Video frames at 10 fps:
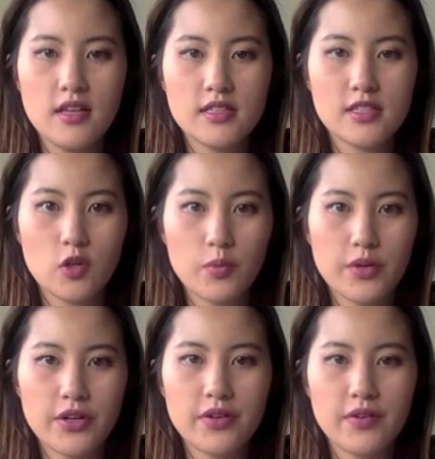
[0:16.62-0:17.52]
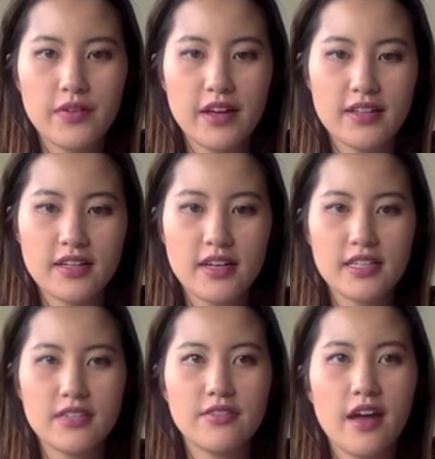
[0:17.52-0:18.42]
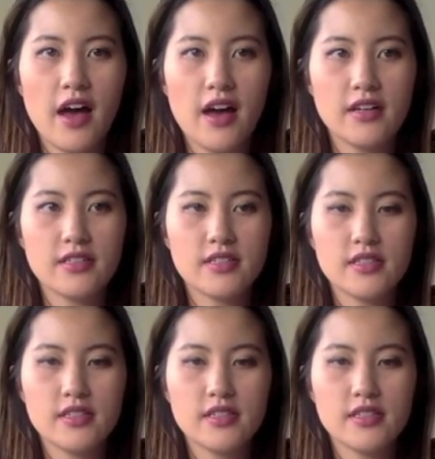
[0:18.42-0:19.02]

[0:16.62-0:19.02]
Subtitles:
sloper that kind of has